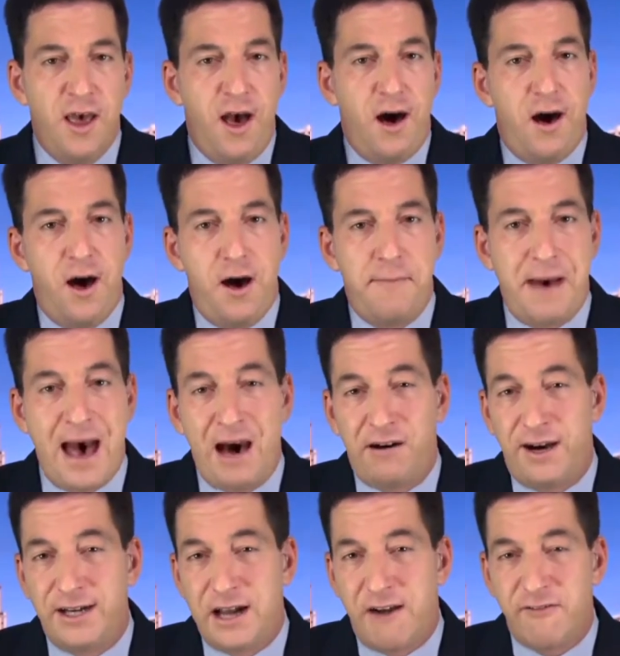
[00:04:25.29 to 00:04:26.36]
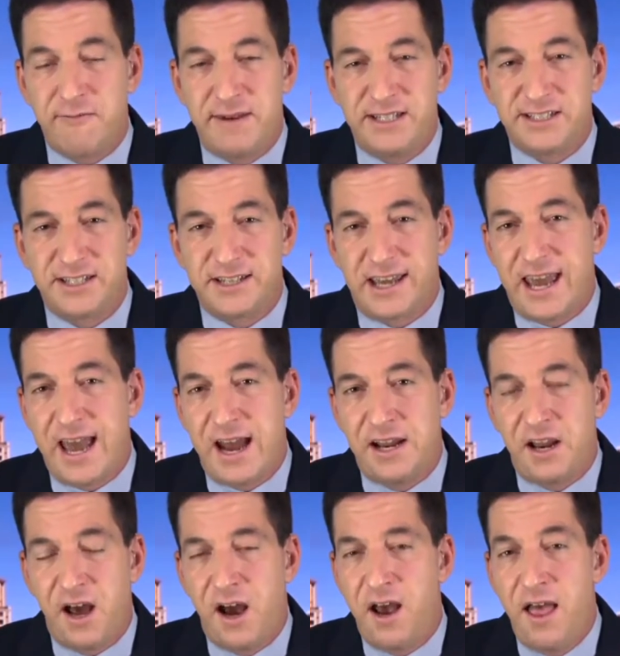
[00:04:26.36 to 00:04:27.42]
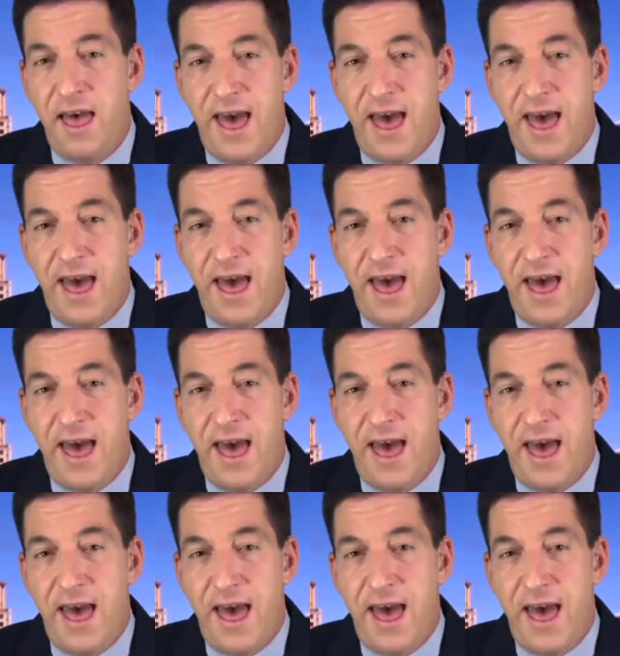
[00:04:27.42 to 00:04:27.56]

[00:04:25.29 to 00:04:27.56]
um, allied governments in Canada,